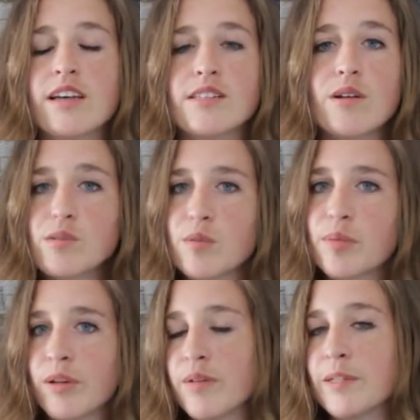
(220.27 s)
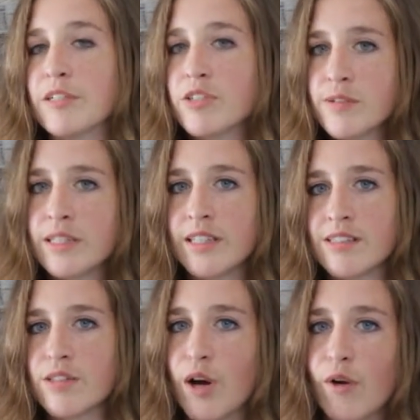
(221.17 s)
It's also important when you're doing
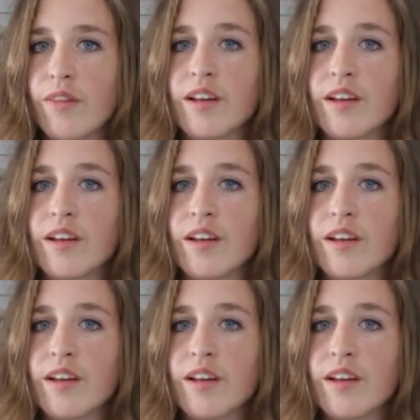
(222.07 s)
this, though,